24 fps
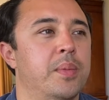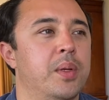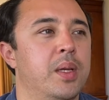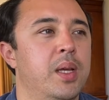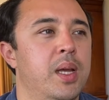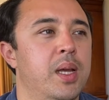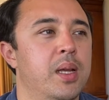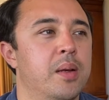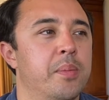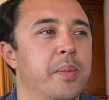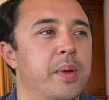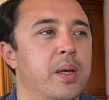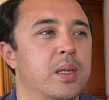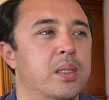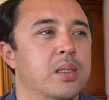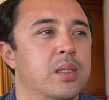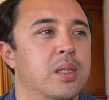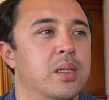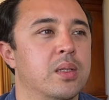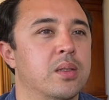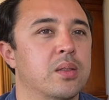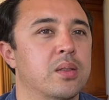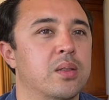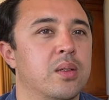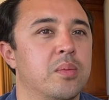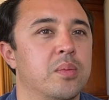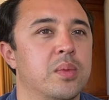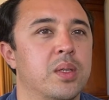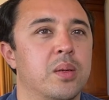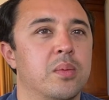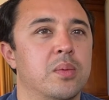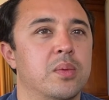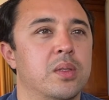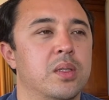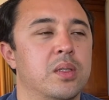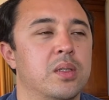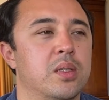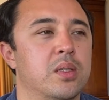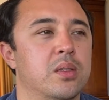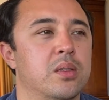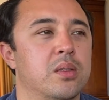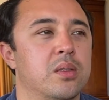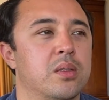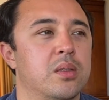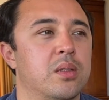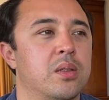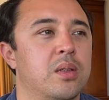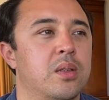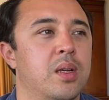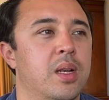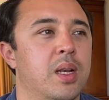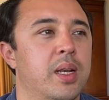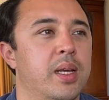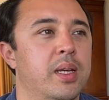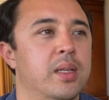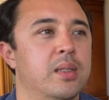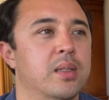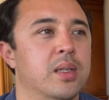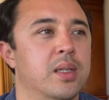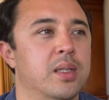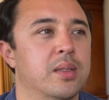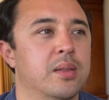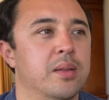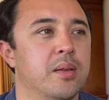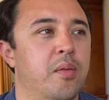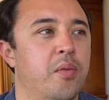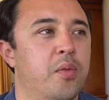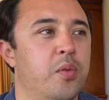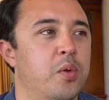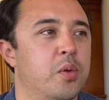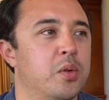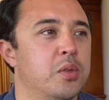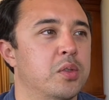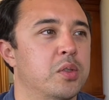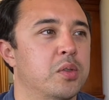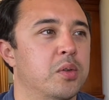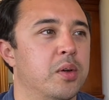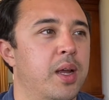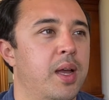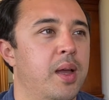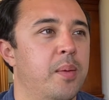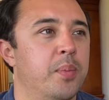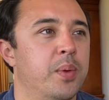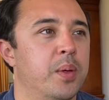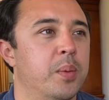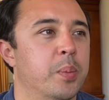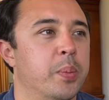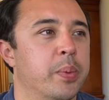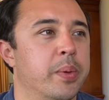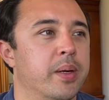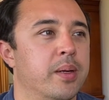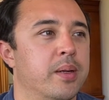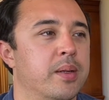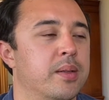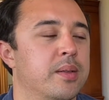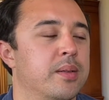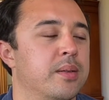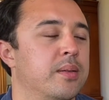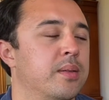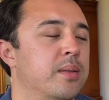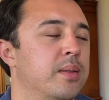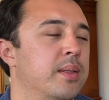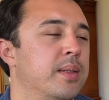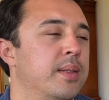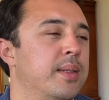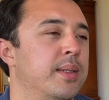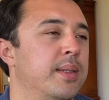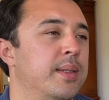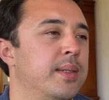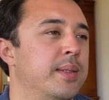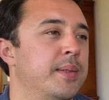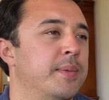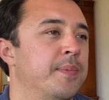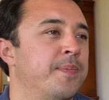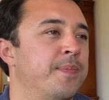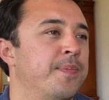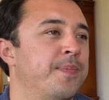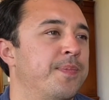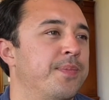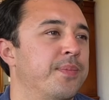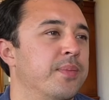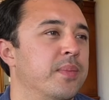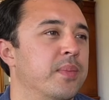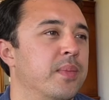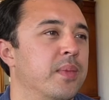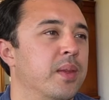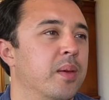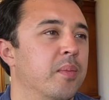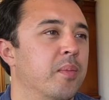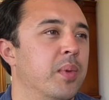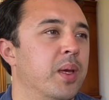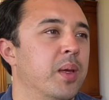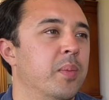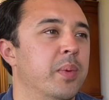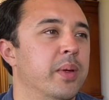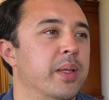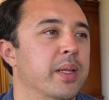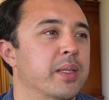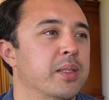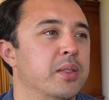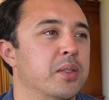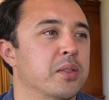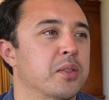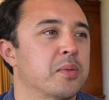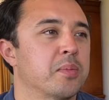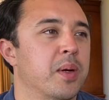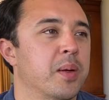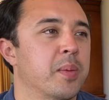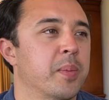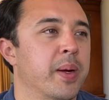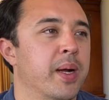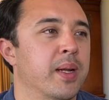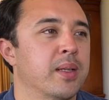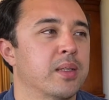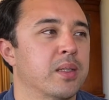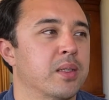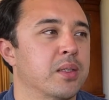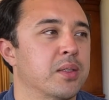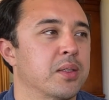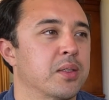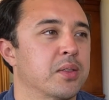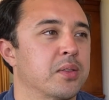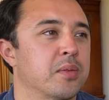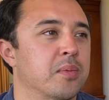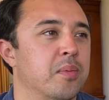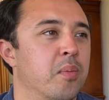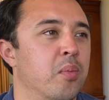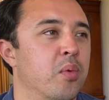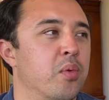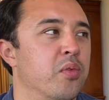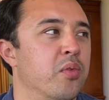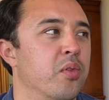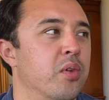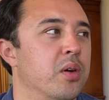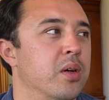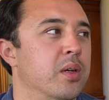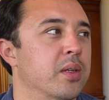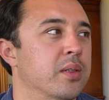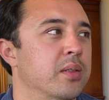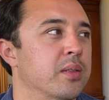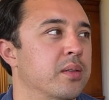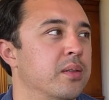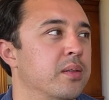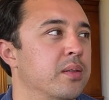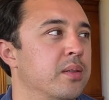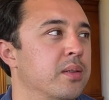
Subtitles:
It makes sense. Sometimes it just clicks, and of course you're happy, but maybe that's just my mindset. Just move on.